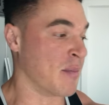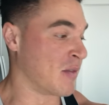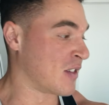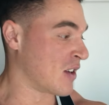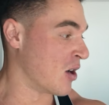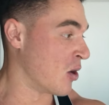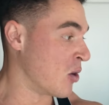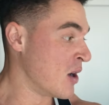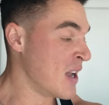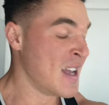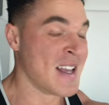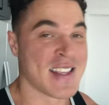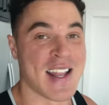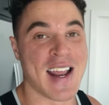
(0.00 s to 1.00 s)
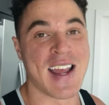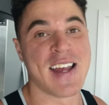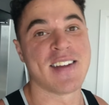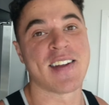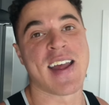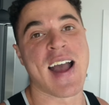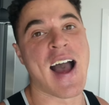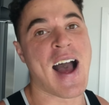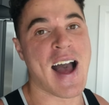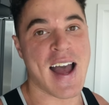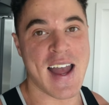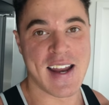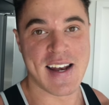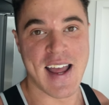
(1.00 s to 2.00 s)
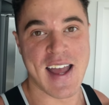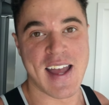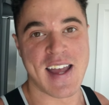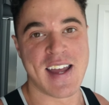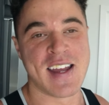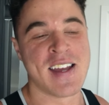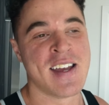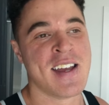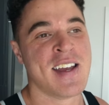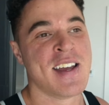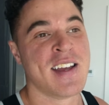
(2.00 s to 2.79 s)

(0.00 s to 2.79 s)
So today is a high day.